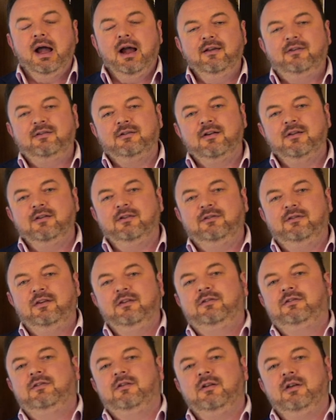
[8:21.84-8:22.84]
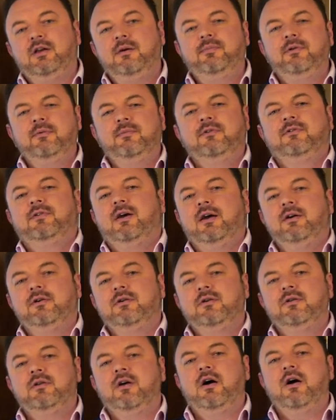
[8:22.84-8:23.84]
It's consistent
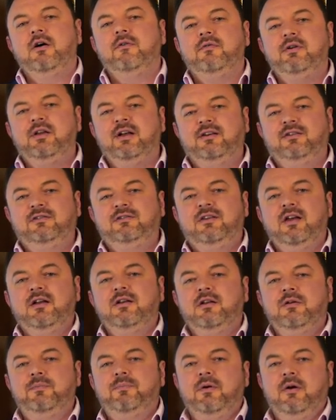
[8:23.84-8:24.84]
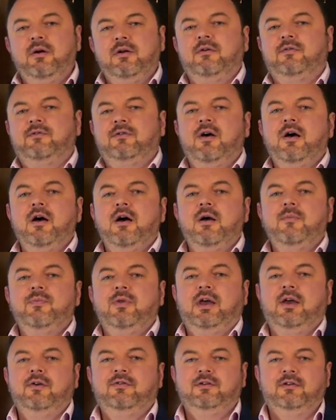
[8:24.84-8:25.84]
implementation over an extended period of time
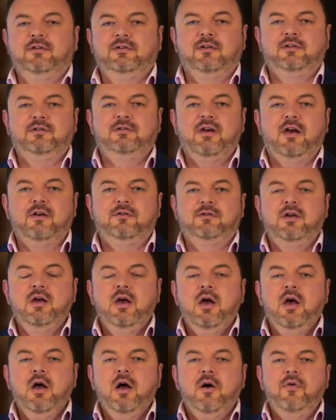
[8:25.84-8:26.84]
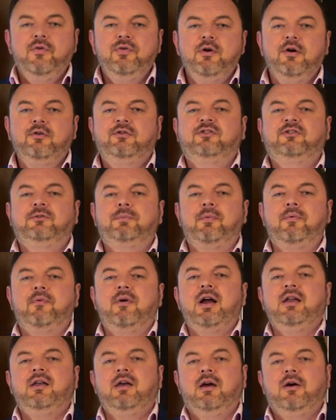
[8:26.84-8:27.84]
that gives you success, not
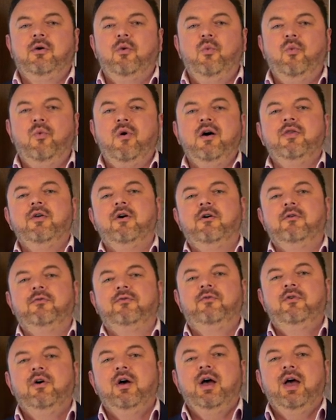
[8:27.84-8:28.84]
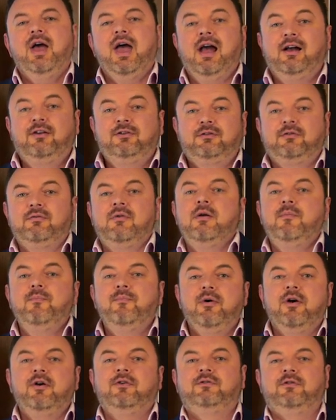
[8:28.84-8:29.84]
sporadic, one-off,
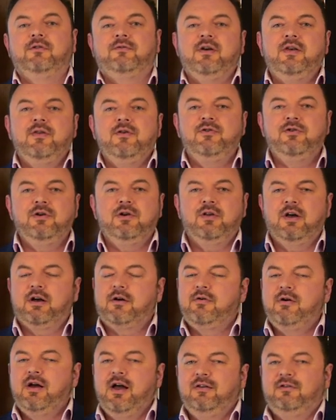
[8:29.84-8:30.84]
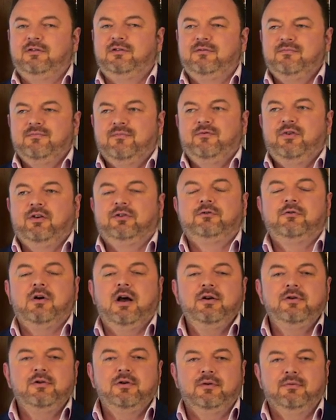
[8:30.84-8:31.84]
extreme bursts of energy. That creates
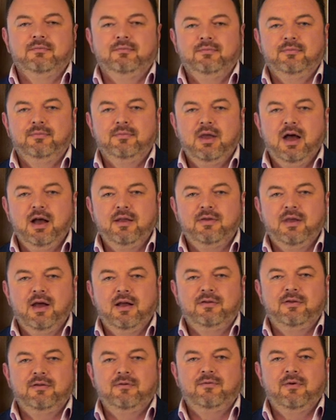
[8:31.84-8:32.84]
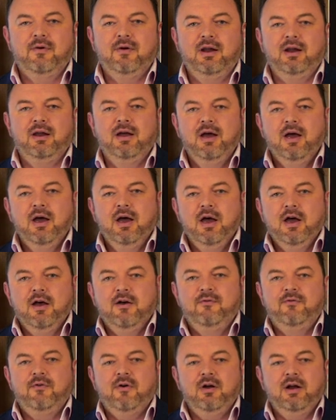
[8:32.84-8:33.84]
frustration at the very,
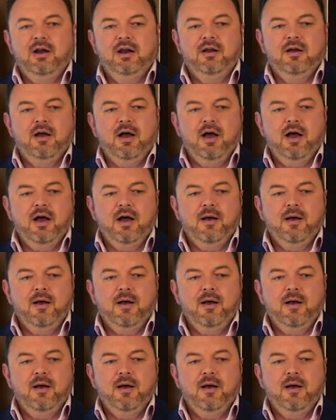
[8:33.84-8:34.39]
very